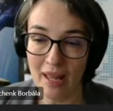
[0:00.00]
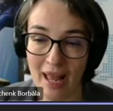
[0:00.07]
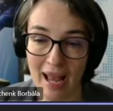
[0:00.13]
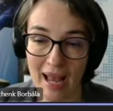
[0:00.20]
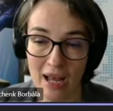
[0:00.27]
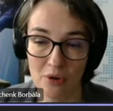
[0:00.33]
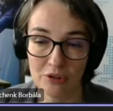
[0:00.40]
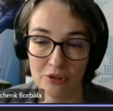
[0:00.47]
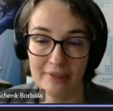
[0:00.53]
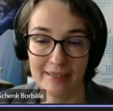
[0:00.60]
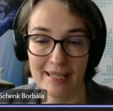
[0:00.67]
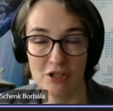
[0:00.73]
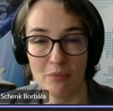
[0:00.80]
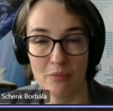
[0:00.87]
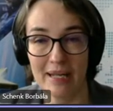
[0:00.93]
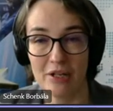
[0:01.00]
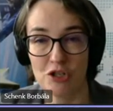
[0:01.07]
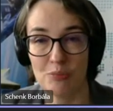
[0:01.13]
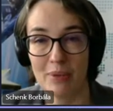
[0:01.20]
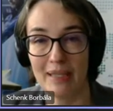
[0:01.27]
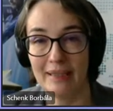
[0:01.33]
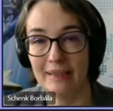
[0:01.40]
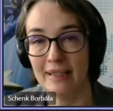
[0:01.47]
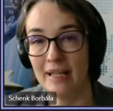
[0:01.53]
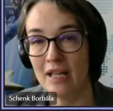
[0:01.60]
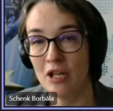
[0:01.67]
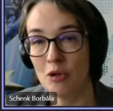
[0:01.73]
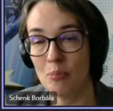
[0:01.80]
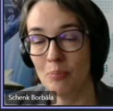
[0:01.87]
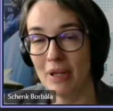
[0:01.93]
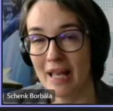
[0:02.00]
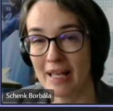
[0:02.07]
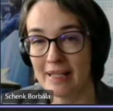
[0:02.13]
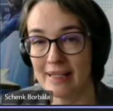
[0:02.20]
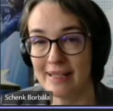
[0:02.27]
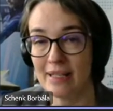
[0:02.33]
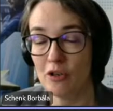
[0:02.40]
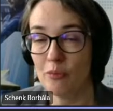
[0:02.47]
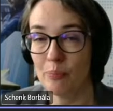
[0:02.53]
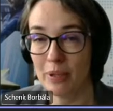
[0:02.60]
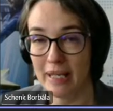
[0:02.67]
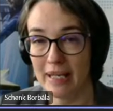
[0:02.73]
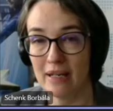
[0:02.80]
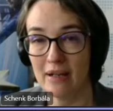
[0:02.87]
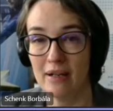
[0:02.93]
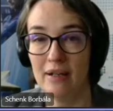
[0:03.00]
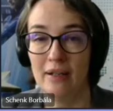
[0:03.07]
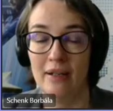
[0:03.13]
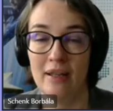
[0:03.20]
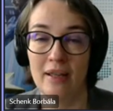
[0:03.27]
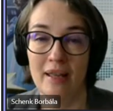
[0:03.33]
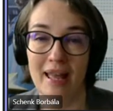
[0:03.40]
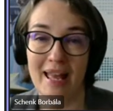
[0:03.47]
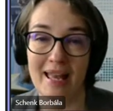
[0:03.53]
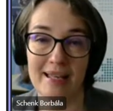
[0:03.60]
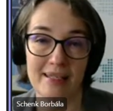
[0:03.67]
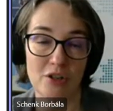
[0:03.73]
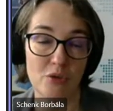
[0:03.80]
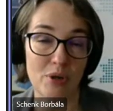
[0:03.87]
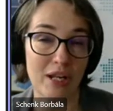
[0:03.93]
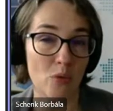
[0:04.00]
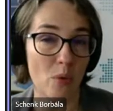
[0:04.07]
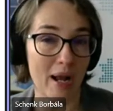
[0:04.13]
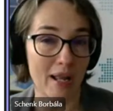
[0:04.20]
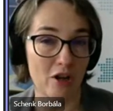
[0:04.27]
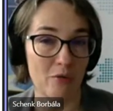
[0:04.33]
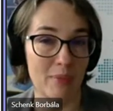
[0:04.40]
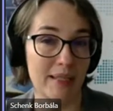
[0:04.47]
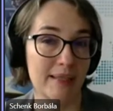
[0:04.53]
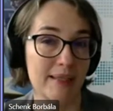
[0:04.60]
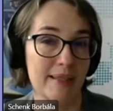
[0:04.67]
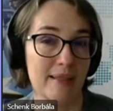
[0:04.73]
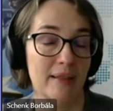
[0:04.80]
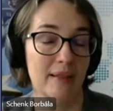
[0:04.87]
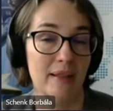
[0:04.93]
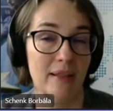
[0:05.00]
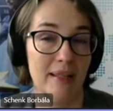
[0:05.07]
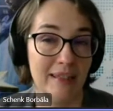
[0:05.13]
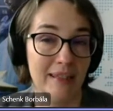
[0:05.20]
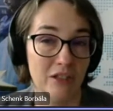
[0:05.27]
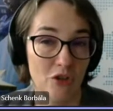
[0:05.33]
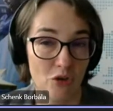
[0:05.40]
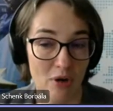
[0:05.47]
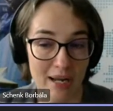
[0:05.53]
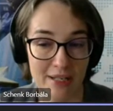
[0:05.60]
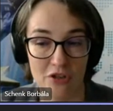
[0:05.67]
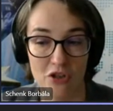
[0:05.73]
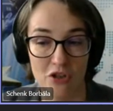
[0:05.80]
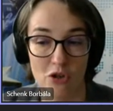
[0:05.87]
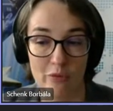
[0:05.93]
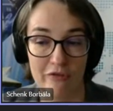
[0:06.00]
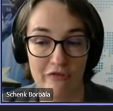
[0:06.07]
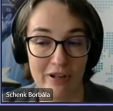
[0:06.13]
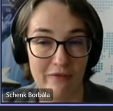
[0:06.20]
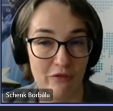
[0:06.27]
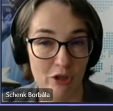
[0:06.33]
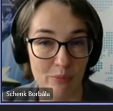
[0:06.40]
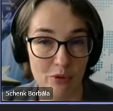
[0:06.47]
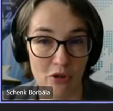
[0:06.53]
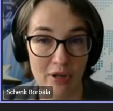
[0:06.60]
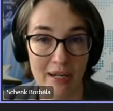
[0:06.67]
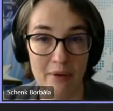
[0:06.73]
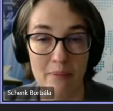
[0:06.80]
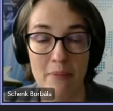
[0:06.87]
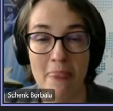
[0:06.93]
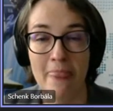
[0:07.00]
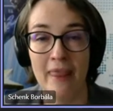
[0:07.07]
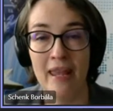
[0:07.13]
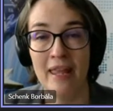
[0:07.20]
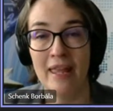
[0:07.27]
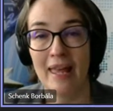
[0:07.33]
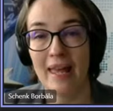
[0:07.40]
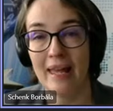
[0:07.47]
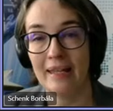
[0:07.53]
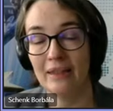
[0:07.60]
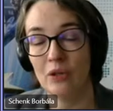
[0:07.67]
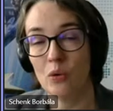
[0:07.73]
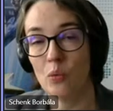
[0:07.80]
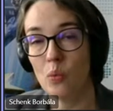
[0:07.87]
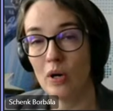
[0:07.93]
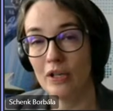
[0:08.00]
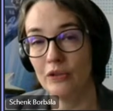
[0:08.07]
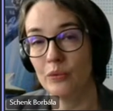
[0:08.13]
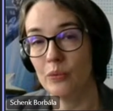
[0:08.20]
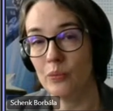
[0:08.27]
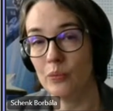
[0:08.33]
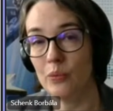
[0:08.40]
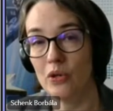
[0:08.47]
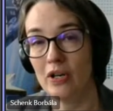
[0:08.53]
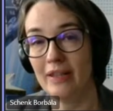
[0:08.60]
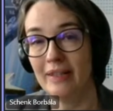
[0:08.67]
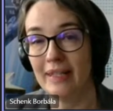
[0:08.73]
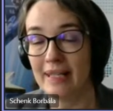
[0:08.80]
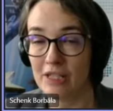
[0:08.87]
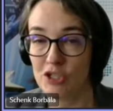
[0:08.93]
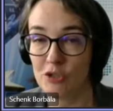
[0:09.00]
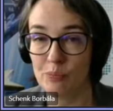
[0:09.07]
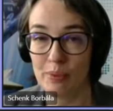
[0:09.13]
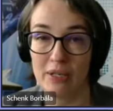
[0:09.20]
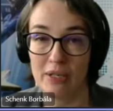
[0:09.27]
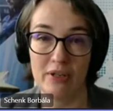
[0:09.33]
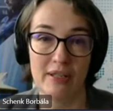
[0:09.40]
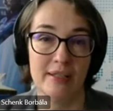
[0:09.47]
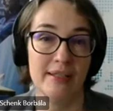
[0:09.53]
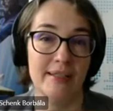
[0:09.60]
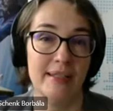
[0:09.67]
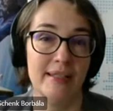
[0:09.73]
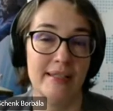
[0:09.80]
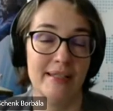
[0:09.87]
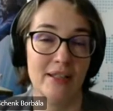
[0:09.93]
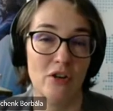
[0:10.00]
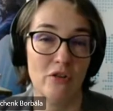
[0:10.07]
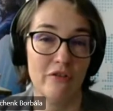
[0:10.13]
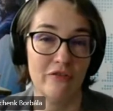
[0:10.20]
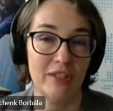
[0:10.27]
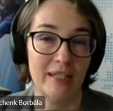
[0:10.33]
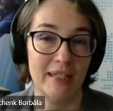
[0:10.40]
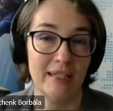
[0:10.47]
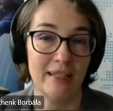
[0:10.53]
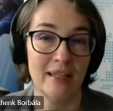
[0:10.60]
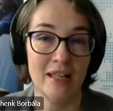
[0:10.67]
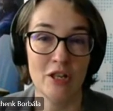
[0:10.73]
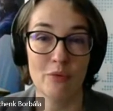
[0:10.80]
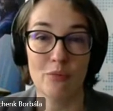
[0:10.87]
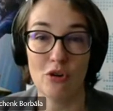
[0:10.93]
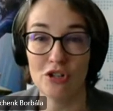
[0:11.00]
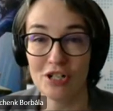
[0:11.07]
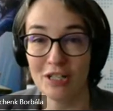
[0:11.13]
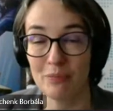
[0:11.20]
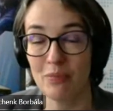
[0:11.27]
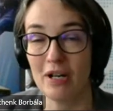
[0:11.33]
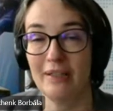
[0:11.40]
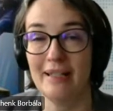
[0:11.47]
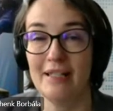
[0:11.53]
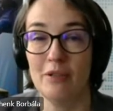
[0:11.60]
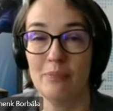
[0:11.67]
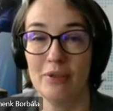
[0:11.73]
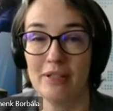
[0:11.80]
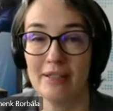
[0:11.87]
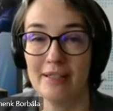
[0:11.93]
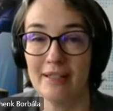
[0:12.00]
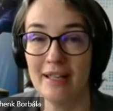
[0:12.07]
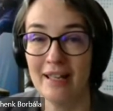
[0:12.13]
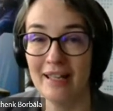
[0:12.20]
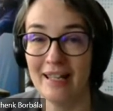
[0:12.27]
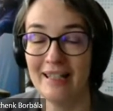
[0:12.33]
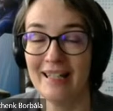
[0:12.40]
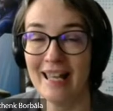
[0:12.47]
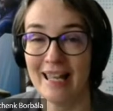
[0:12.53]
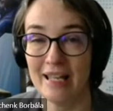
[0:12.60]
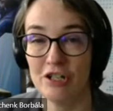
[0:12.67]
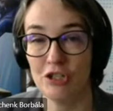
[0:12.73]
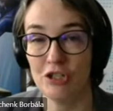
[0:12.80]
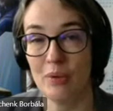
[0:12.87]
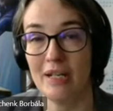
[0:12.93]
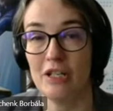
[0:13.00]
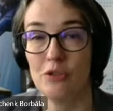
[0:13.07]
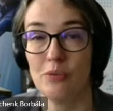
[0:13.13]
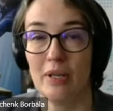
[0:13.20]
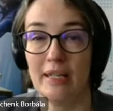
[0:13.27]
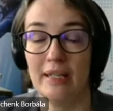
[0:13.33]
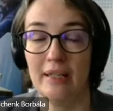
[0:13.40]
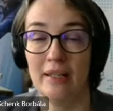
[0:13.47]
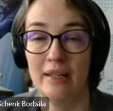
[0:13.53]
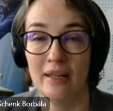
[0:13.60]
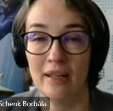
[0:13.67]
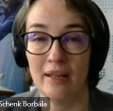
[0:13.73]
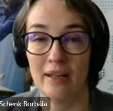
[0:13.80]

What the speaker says: how the data management plans appear as requirements in the Horizon Europe Framework Program, and what were the experiences of the project participants in H 2020